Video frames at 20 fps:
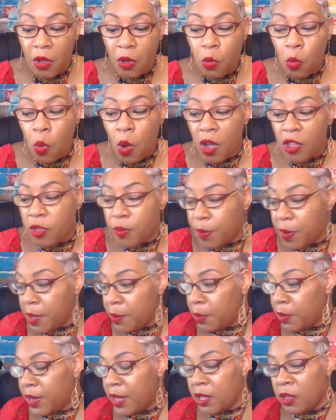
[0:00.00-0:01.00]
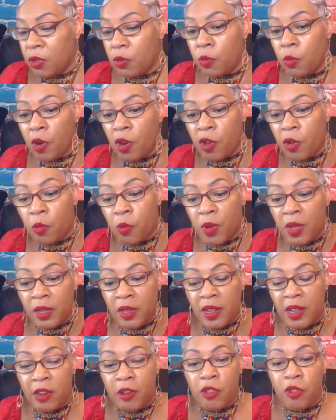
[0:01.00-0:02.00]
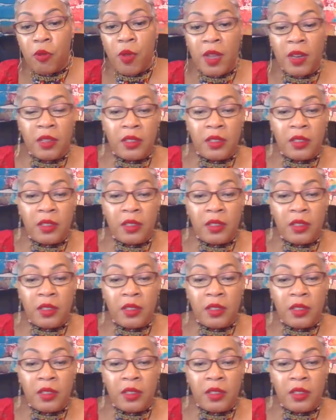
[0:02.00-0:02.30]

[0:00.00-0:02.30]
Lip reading: watch people that you work with that are trying